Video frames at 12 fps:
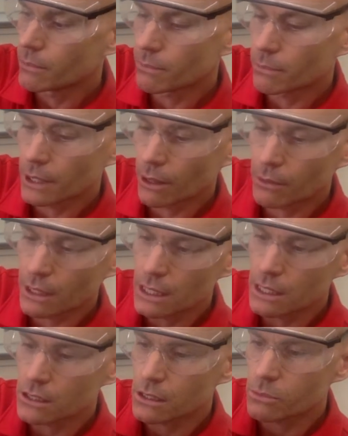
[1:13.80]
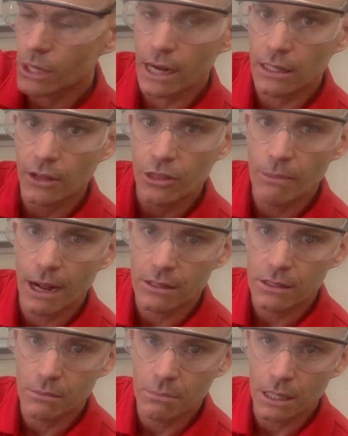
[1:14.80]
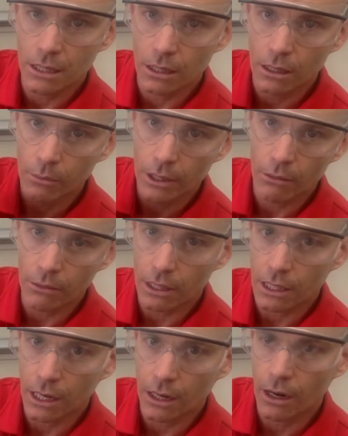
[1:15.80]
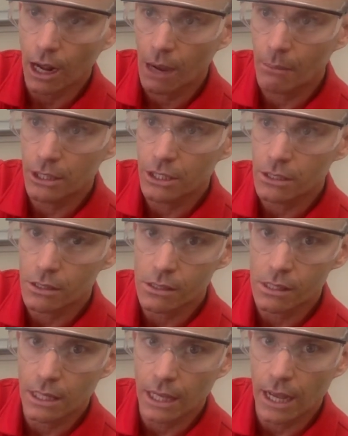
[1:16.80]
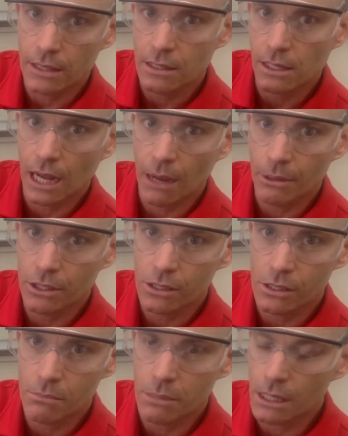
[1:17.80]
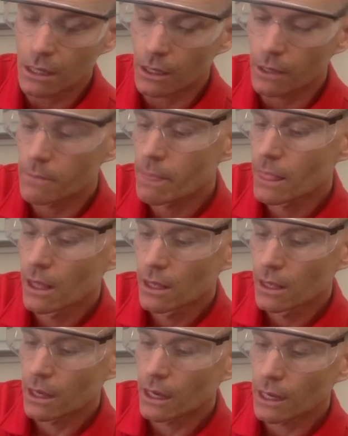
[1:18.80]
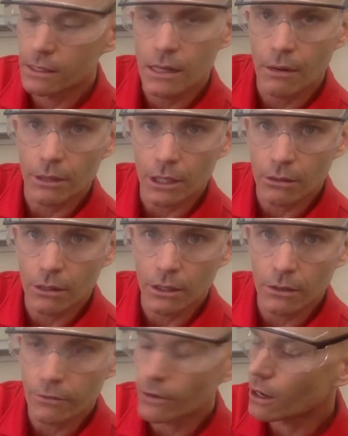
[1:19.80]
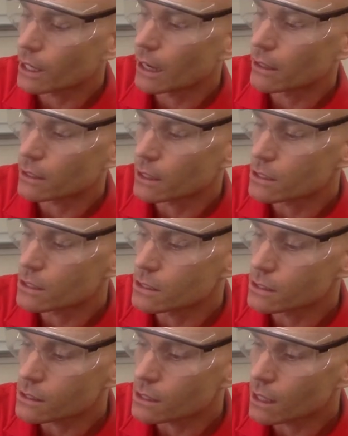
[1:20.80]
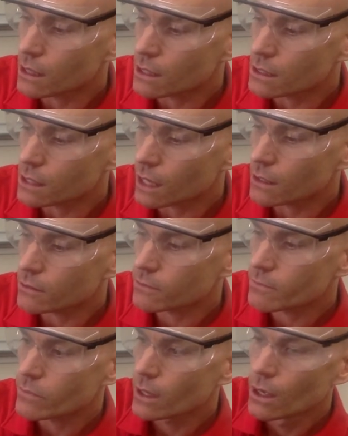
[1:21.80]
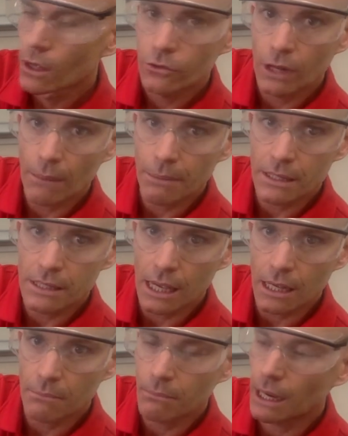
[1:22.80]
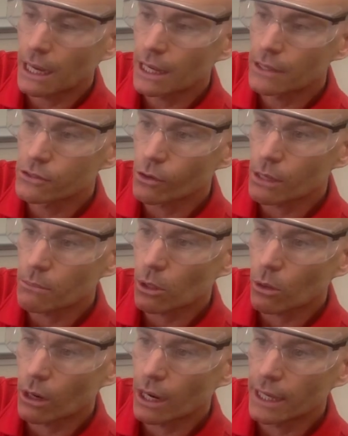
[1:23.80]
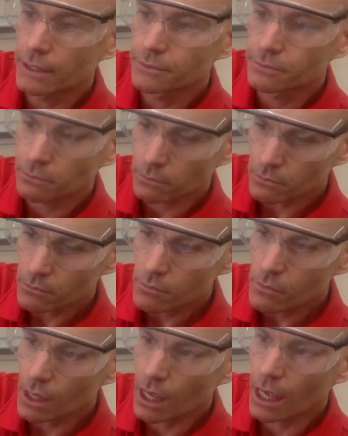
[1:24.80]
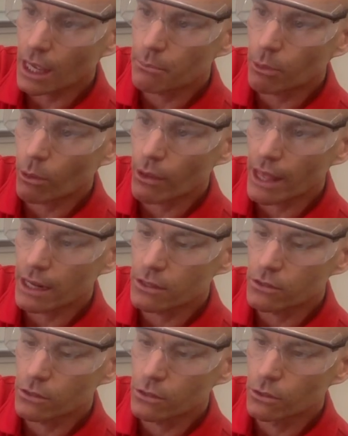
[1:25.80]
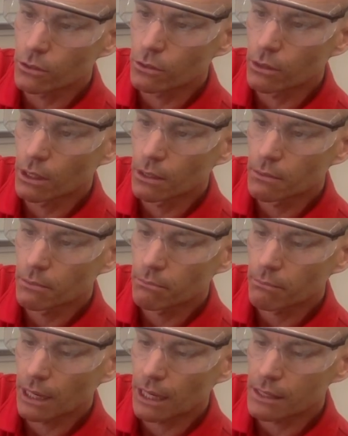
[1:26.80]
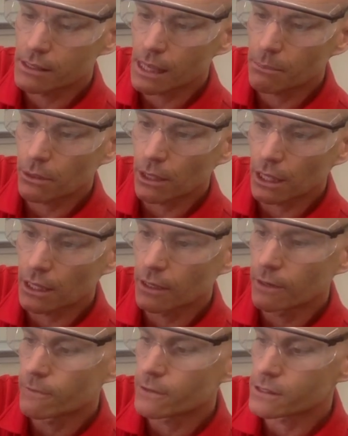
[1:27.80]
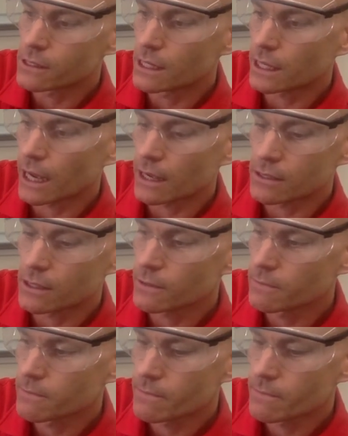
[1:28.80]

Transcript: We don't really need to subtract out the mass of the beaker. We don't really care how much is acetic acid and how much is the beaker. It's not really critical for our calculations in this case. So now I'm going to take my sodium chloride and pour that into my sample of acetic acid.